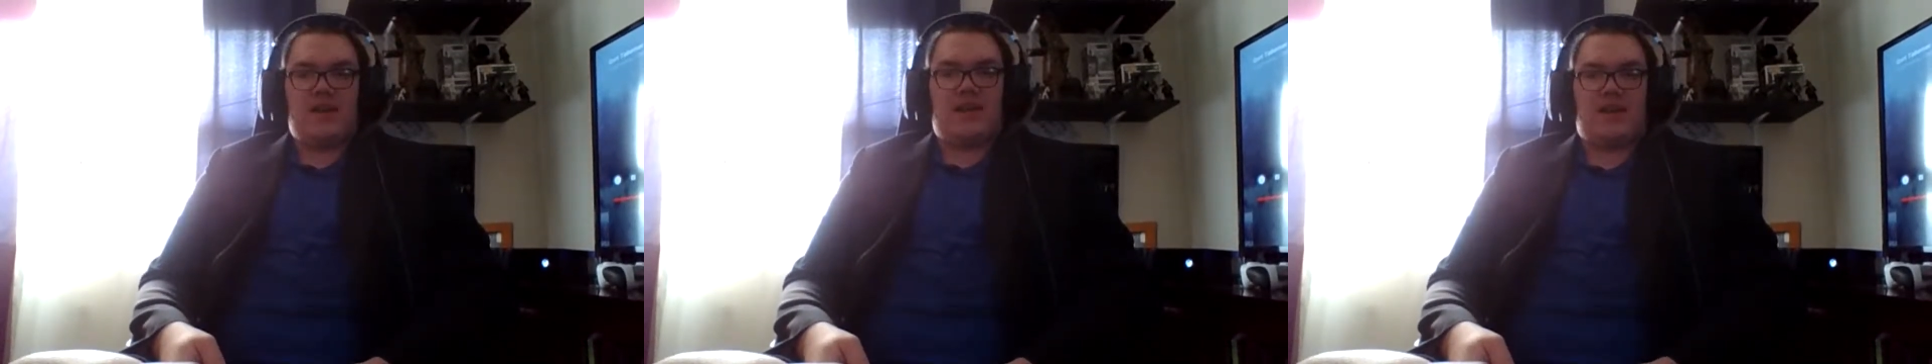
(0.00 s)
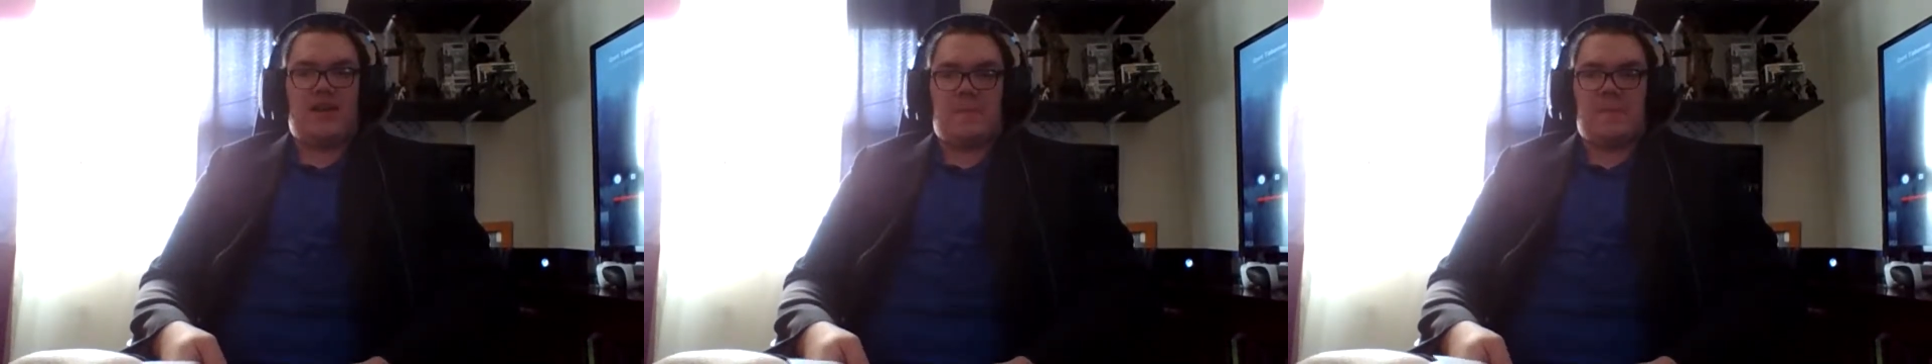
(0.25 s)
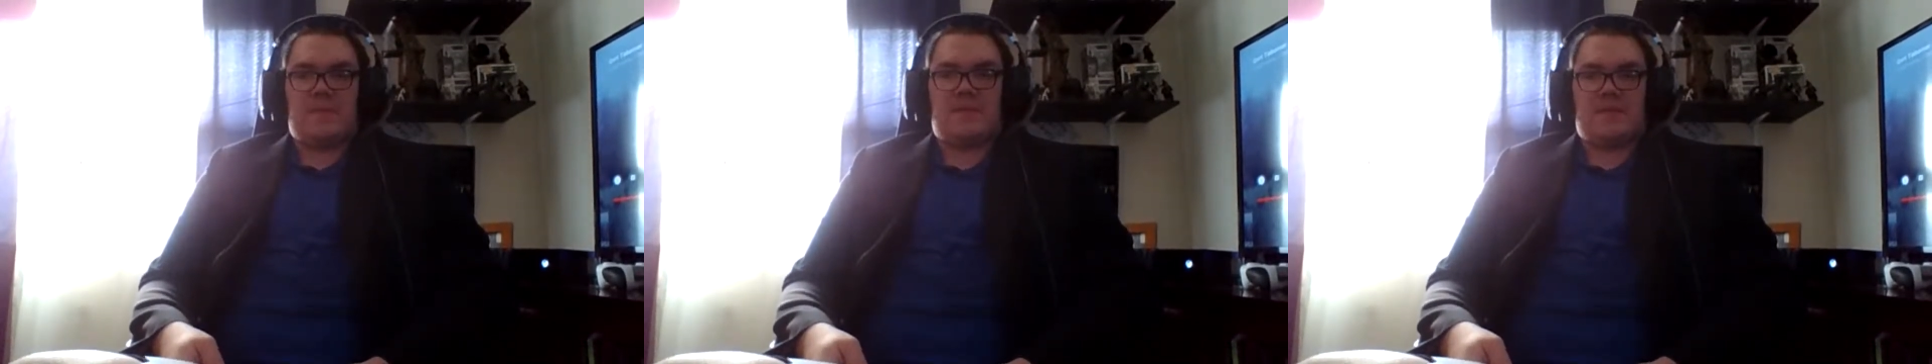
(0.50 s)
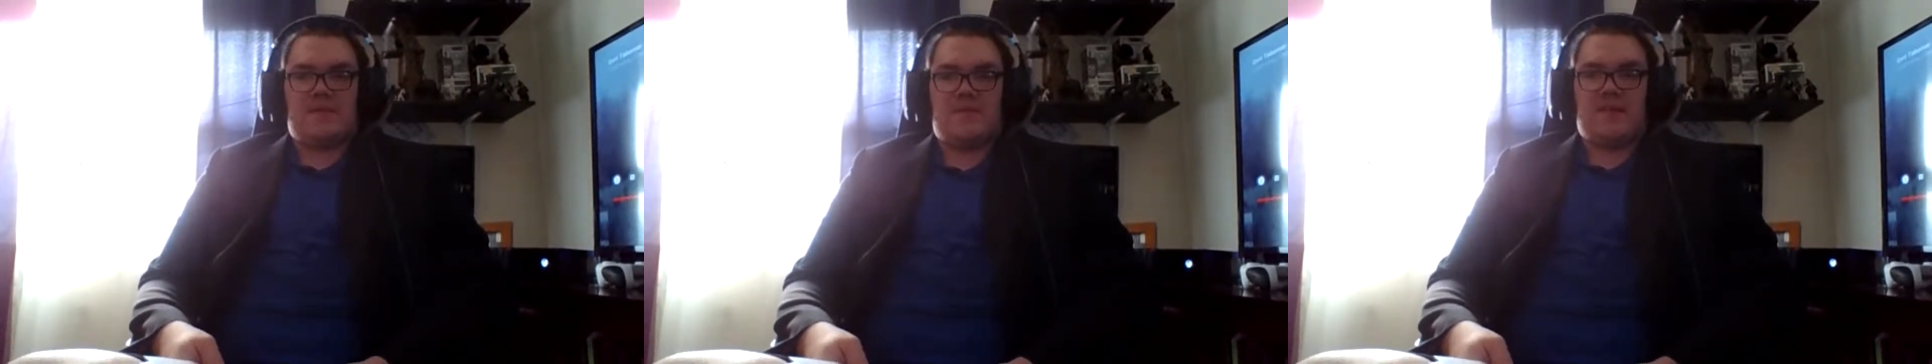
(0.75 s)
I can't remember
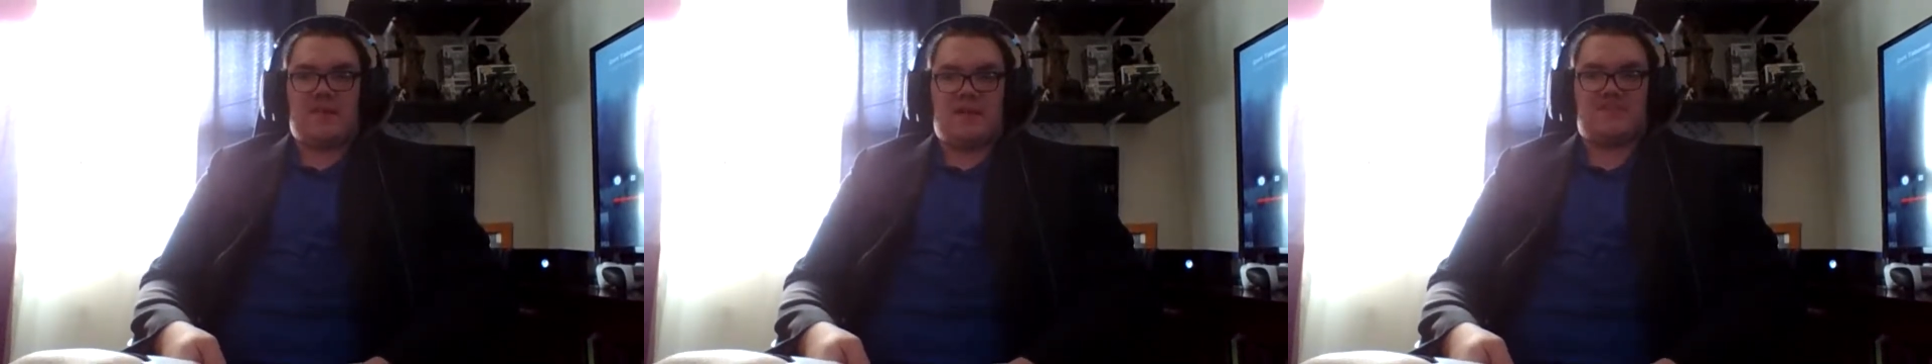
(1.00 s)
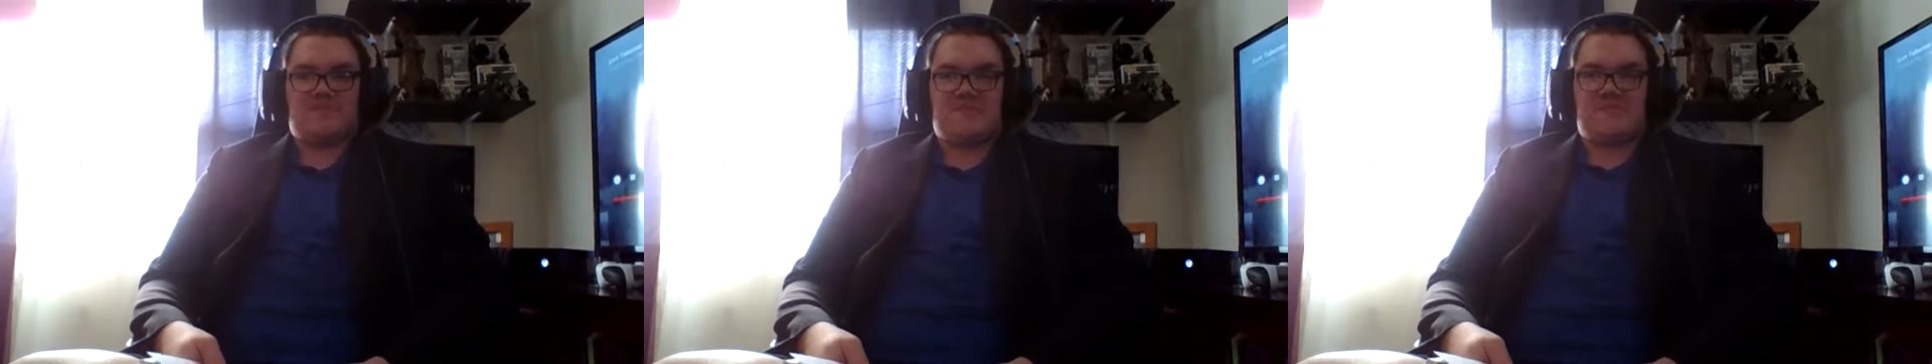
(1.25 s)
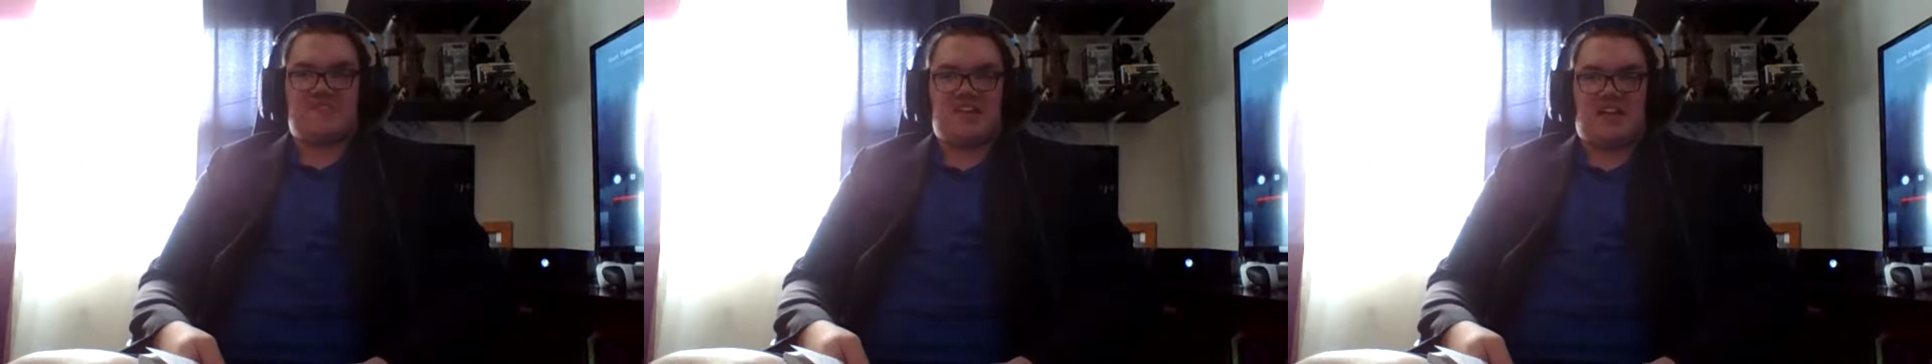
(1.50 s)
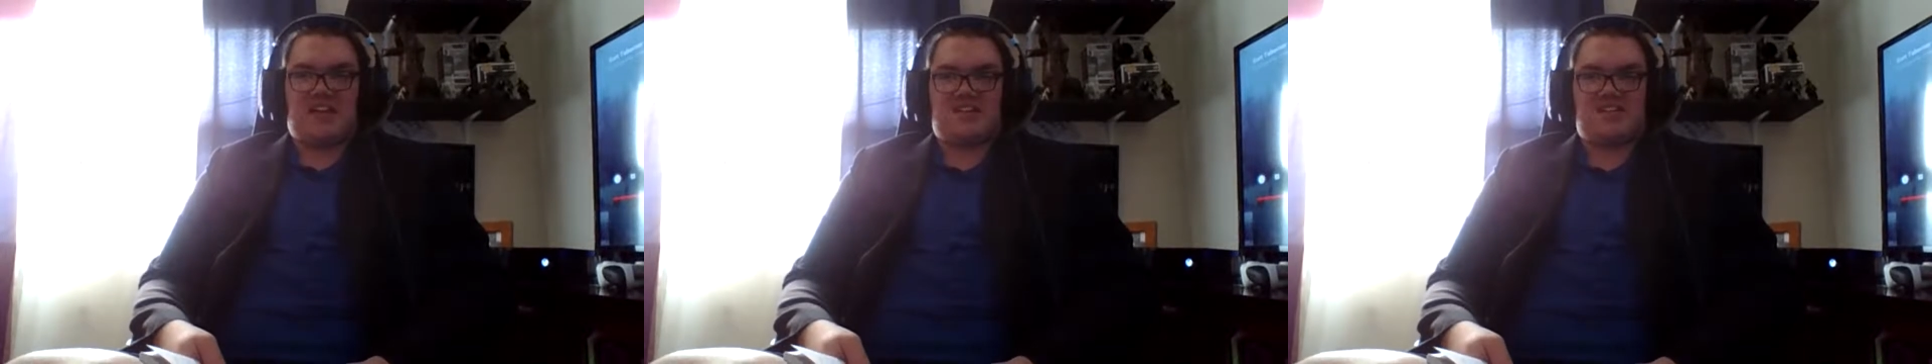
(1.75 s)
anybody else from the
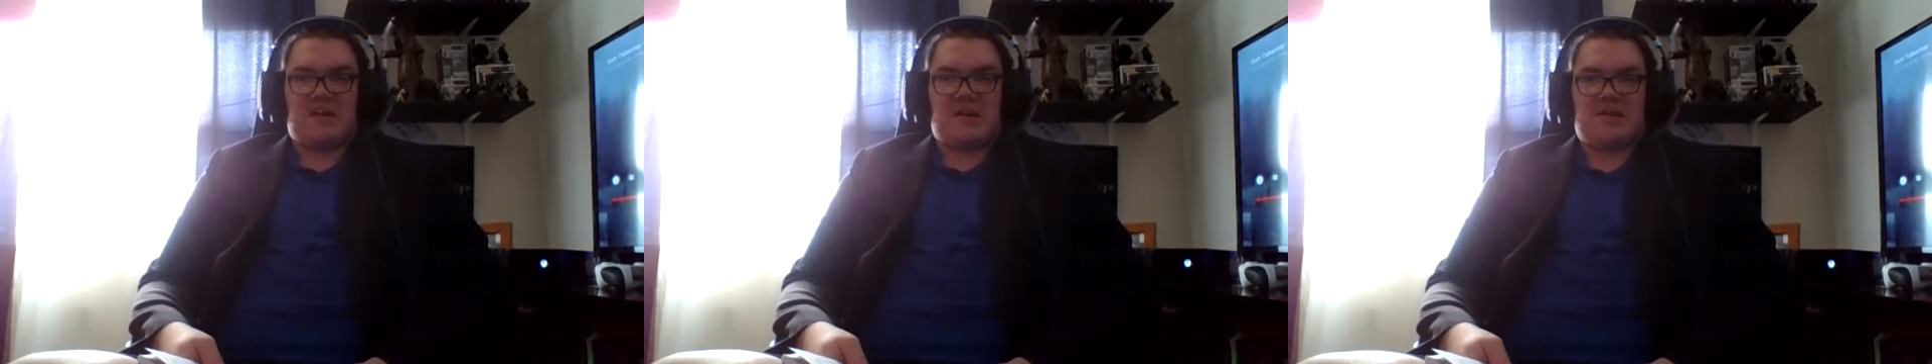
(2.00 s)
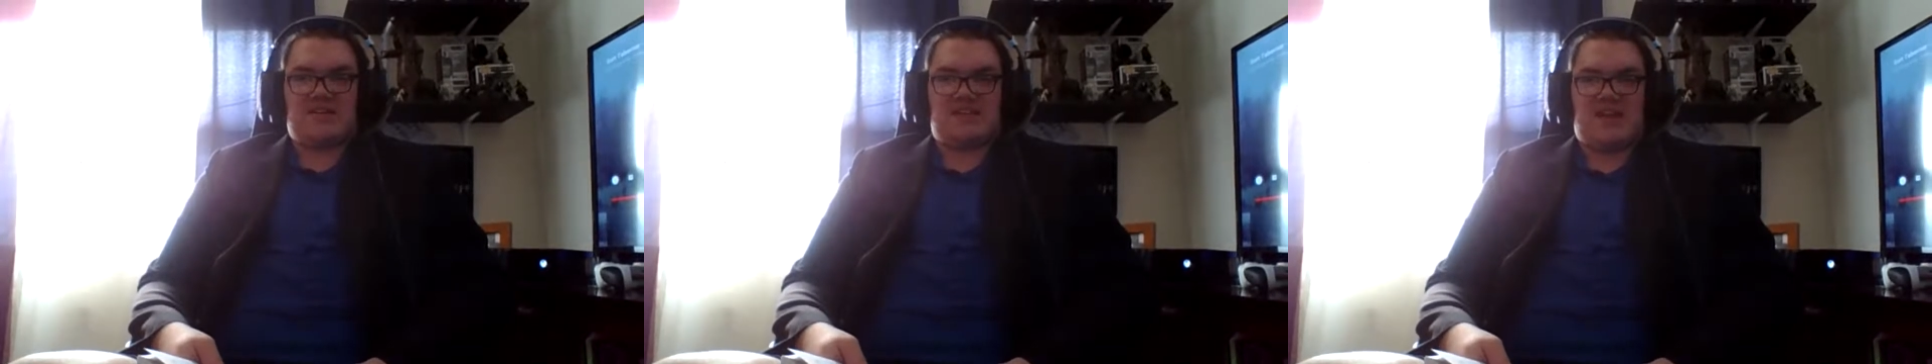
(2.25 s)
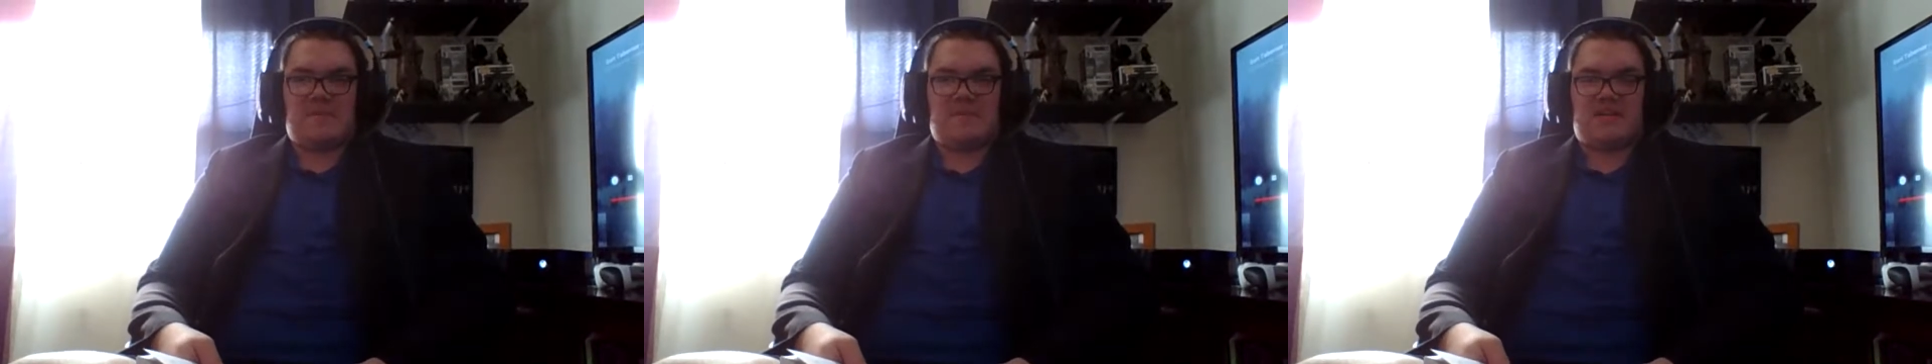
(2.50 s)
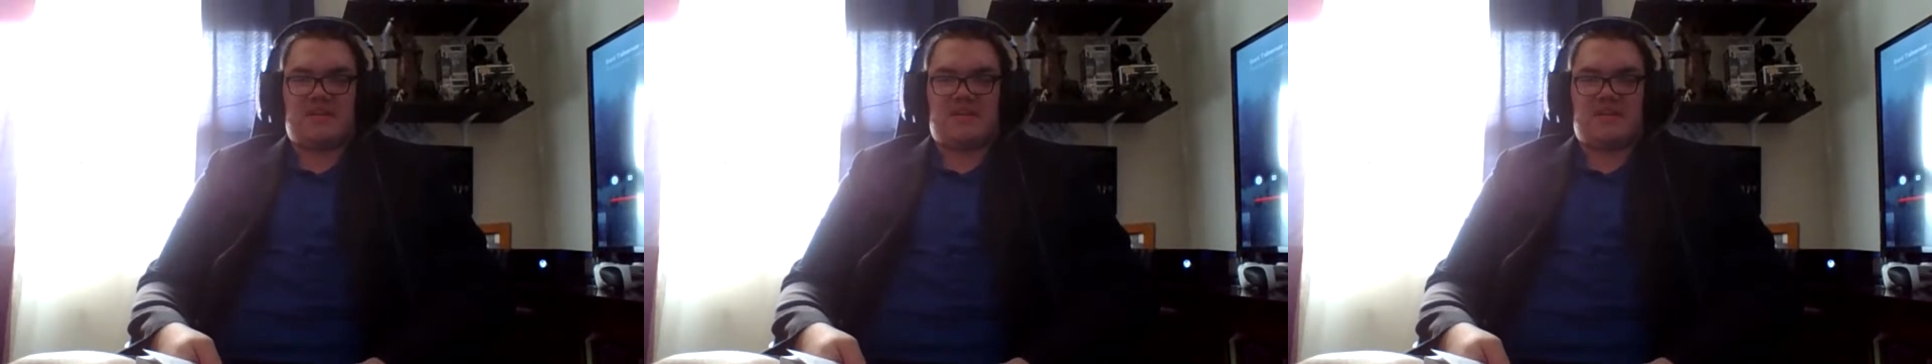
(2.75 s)
secondary. Damn it.